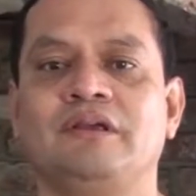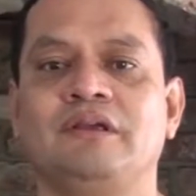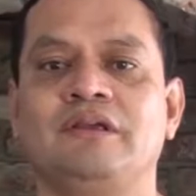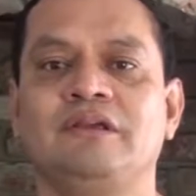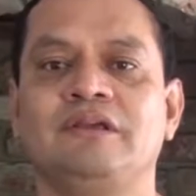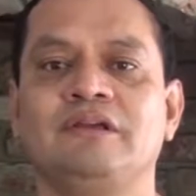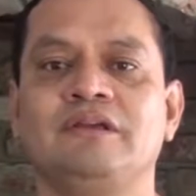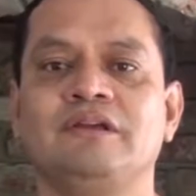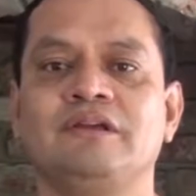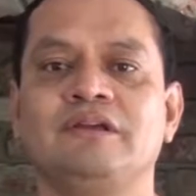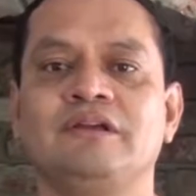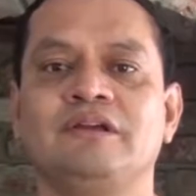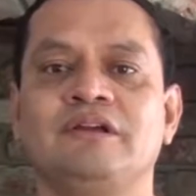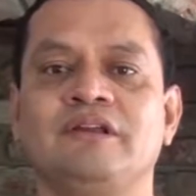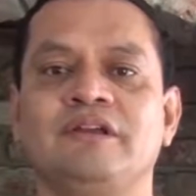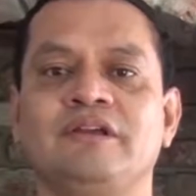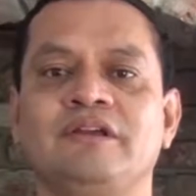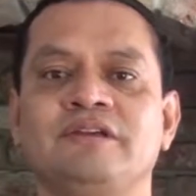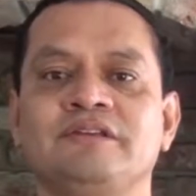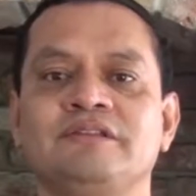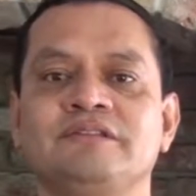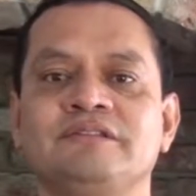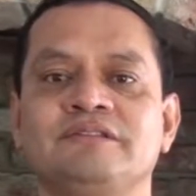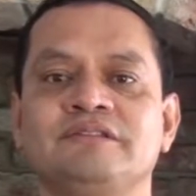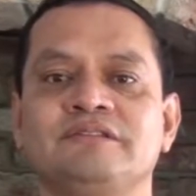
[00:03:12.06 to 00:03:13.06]

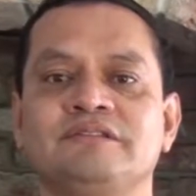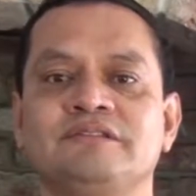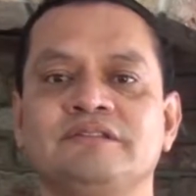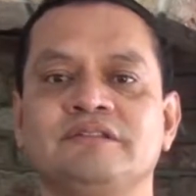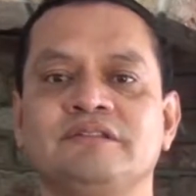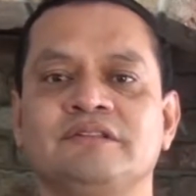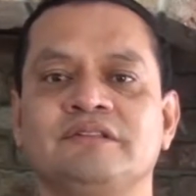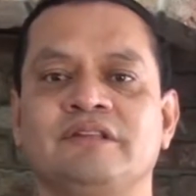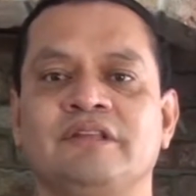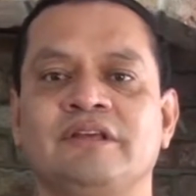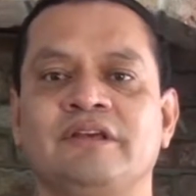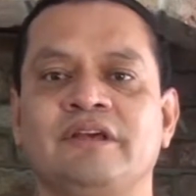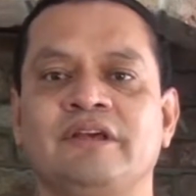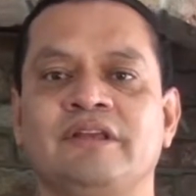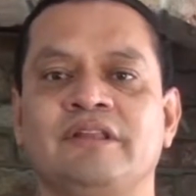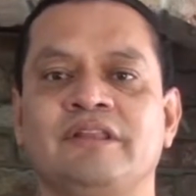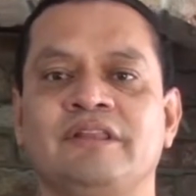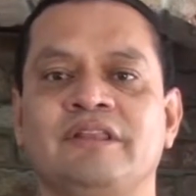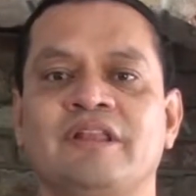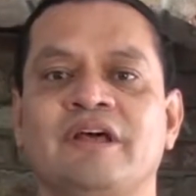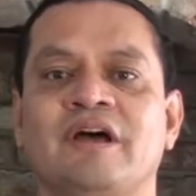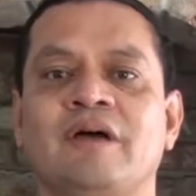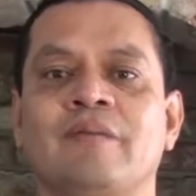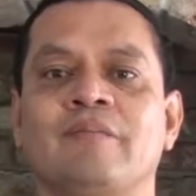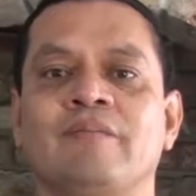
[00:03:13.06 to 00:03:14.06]
increases the
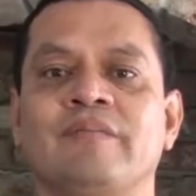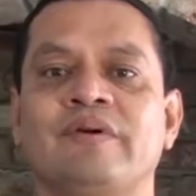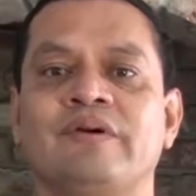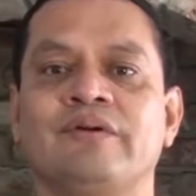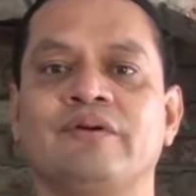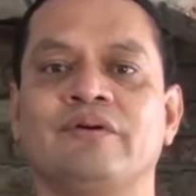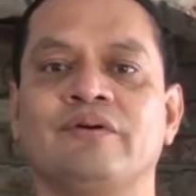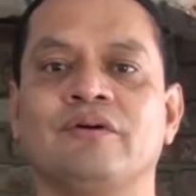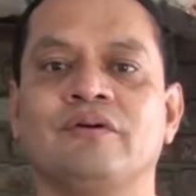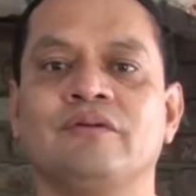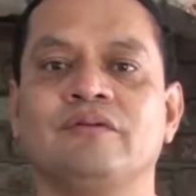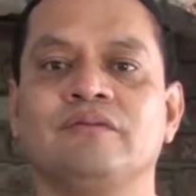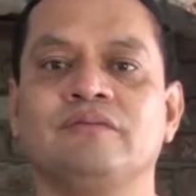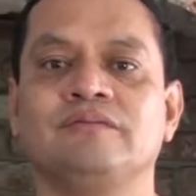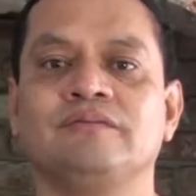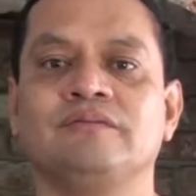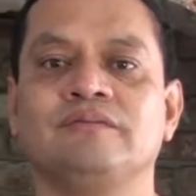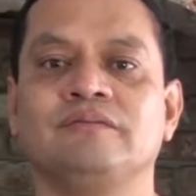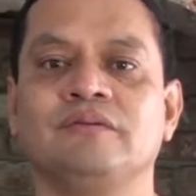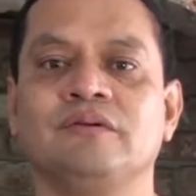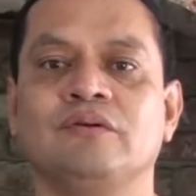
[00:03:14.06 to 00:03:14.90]
number of